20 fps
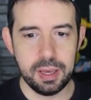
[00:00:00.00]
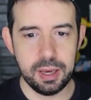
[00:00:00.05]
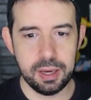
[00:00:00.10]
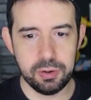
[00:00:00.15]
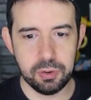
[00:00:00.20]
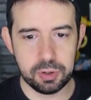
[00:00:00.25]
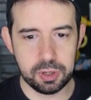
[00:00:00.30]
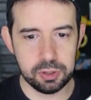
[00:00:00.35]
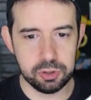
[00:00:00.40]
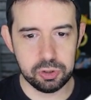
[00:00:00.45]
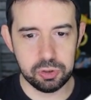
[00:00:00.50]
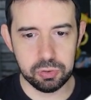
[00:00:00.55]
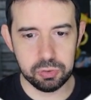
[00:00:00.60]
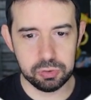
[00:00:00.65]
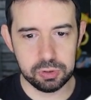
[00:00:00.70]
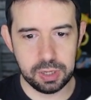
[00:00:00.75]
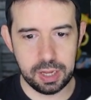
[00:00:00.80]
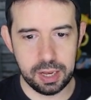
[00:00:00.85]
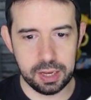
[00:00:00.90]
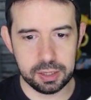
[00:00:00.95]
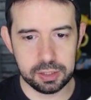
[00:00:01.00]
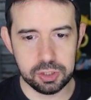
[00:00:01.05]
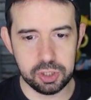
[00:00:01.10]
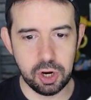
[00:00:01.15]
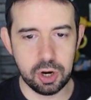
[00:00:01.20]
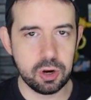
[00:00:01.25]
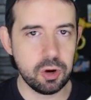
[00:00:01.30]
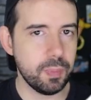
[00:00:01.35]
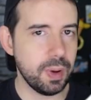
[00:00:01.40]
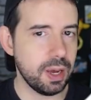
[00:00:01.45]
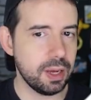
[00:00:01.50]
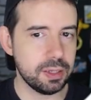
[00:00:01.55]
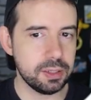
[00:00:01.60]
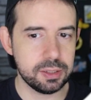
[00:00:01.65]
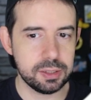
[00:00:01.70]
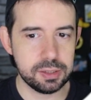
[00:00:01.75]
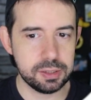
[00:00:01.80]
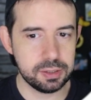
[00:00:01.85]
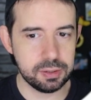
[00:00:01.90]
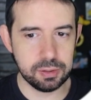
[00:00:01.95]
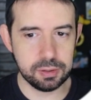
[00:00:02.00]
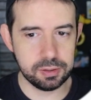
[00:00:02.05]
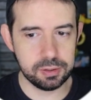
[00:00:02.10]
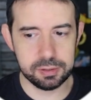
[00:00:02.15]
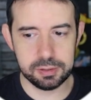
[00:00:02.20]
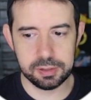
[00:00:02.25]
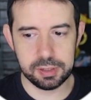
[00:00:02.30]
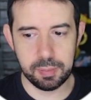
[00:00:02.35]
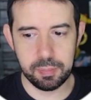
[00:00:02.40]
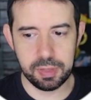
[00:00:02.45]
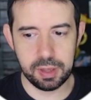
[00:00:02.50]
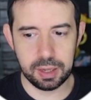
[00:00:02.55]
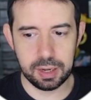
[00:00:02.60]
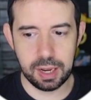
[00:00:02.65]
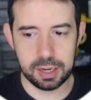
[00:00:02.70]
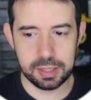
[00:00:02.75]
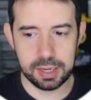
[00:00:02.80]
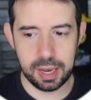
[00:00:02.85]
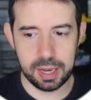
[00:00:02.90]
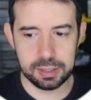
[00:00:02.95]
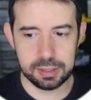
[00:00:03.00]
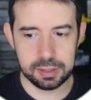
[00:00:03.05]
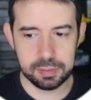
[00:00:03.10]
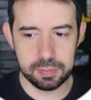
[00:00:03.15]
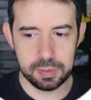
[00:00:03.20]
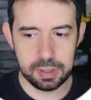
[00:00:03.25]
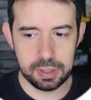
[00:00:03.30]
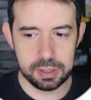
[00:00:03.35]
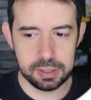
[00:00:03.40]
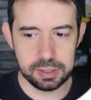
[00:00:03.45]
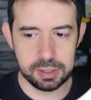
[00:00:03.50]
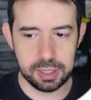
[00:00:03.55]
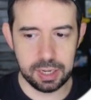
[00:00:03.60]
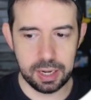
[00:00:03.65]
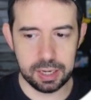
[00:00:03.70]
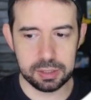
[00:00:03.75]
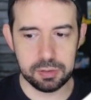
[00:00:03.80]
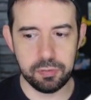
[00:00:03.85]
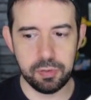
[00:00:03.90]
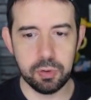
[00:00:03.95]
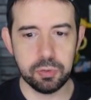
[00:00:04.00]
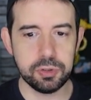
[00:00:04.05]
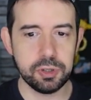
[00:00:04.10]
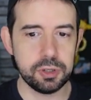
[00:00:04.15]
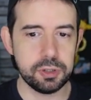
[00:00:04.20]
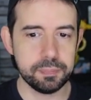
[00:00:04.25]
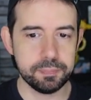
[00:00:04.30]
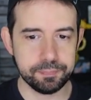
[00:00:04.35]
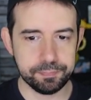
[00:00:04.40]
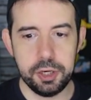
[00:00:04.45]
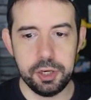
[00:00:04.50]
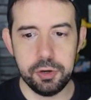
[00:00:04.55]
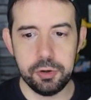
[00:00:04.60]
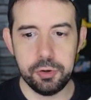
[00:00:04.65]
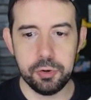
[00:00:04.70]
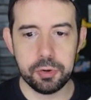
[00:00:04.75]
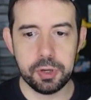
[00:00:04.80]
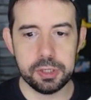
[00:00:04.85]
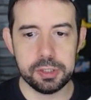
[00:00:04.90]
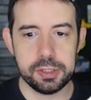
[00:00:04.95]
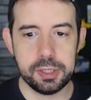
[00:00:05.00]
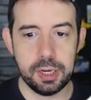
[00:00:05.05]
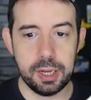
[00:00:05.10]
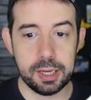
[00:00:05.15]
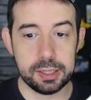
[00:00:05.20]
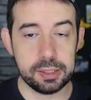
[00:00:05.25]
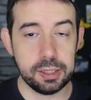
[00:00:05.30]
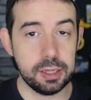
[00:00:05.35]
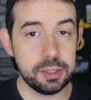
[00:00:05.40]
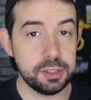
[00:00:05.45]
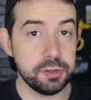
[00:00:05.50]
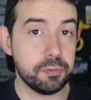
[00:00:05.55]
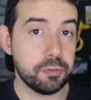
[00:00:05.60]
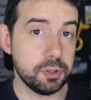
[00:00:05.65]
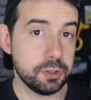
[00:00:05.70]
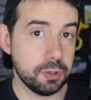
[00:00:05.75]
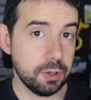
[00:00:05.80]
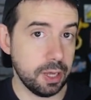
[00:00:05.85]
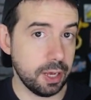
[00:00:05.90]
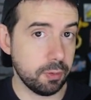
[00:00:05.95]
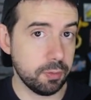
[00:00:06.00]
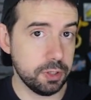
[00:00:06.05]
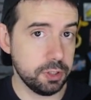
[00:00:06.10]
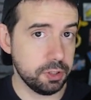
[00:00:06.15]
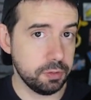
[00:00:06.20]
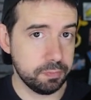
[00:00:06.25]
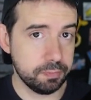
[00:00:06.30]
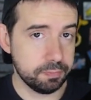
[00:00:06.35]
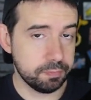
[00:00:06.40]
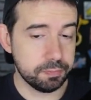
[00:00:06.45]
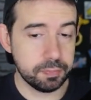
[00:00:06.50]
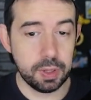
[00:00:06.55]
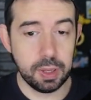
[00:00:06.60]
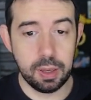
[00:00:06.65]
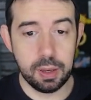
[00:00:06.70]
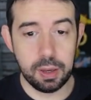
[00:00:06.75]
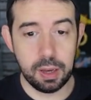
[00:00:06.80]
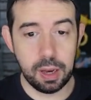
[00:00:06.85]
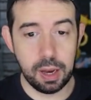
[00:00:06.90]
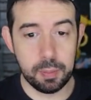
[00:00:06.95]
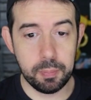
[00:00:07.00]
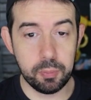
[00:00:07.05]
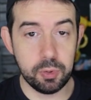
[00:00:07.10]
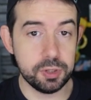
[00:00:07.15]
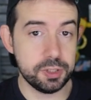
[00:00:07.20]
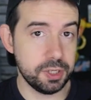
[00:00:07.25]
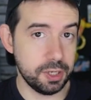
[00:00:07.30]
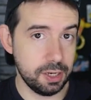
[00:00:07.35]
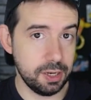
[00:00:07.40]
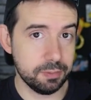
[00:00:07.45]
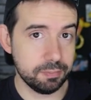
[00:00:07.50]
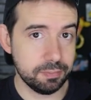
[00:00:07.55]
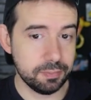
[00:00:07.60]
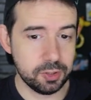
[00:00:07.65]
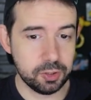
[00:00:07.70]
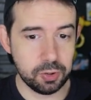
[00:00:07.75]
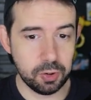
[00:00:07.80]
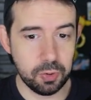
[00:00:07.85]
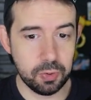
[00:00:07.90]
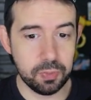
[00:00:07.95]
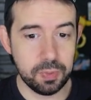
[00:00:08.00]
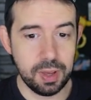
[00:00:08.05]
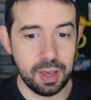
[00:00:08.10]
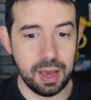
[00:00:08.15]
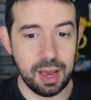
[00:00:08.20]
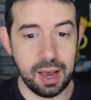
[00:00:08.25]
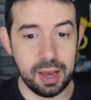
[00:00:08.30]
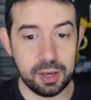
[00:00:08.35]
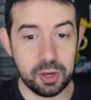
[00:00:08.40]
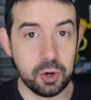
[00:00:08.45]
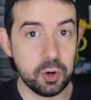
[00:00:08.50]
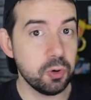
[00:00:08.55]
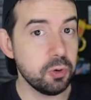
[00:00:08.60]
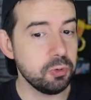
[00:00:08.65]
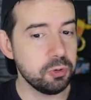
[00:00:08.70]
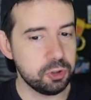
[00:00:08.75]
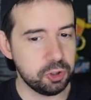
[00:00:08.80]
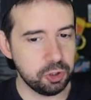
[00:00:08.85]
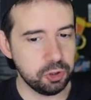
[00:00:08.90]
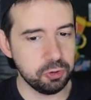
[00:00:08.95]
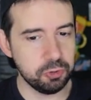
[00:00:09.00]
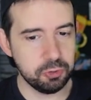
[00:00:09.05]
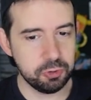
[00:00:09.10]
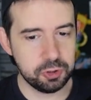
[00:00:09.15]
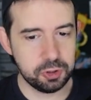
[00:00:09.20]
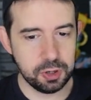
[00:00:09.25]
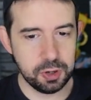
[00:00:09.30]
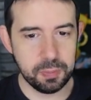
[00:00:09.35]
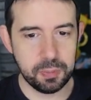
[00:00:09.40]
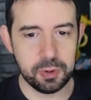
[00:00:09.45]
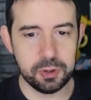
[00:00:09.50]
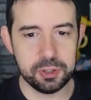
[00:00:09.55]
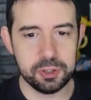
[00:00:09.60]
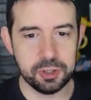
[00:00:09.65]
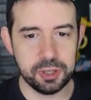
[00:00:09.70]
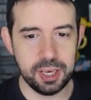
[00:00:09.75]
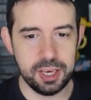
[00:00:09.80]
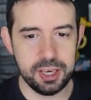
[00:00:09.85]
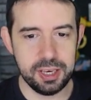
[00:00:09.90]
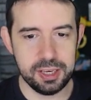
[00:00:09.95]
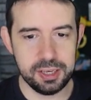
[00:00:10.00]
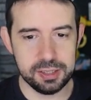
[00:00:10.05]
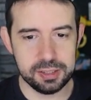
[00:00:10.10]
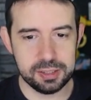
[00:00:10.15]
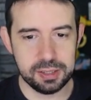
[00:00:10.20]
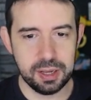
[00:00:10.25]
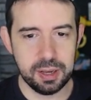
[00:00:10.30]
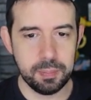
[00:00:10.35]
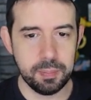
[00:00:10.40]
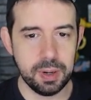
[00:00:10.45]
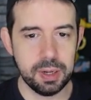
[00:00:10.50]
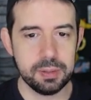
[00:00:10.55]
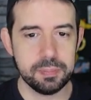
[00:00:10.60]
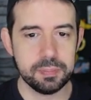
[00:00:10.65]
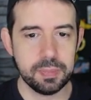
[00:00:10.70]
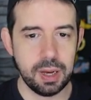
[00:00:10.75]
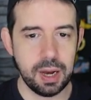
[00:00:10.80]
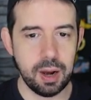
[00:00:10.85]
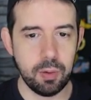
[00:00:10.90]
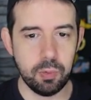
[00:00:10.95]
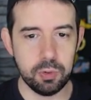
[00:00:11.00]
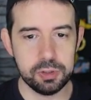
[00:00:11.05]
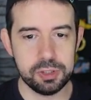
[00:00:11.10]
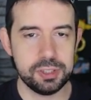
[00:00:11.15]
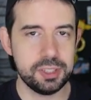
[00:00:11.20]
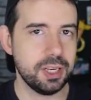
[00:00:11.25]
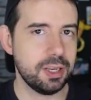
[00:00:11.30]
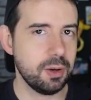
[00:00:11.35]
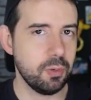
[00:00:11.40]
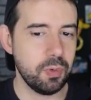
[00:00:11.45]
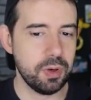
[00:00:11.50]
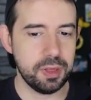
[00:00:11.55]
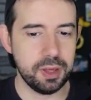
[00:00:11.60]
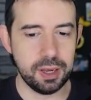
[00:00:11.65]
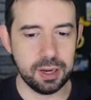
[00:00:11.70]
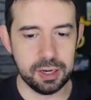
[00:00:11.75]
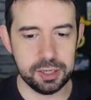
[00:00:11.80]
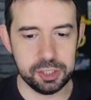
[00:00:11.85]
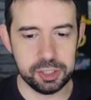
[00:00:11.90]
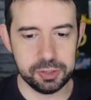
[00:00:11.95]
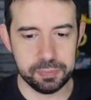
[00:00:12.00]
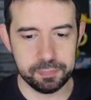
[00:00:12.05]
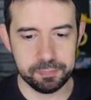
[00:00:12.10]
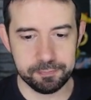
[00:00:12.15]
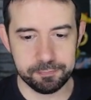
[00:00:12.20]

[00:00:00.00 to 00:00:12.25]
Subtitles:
and you can choose like documents or something like that. Select folder. Here you can select a different language. I'm Brazilian, so I could choose Portuguese, but I will stick with English.